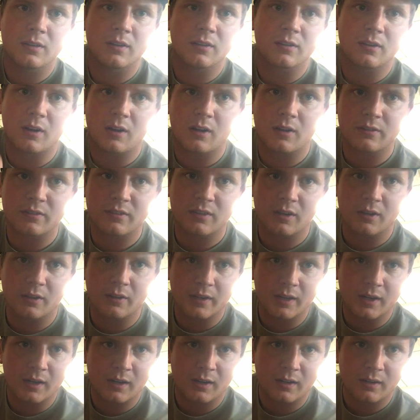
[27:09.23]
is all still
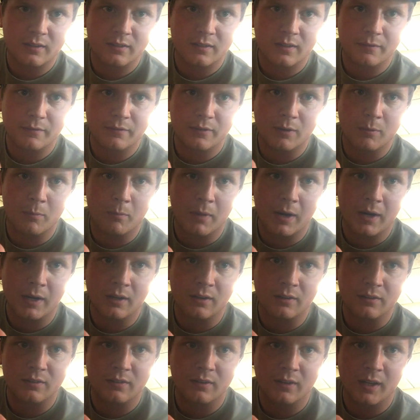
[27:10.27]
there except for a
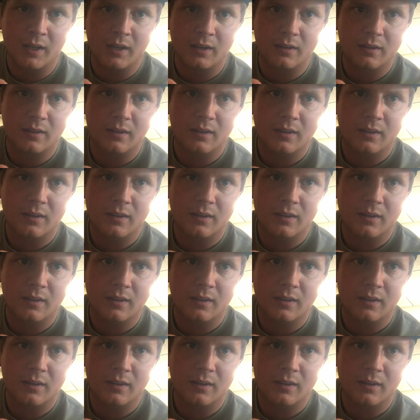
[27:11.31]
minor slit.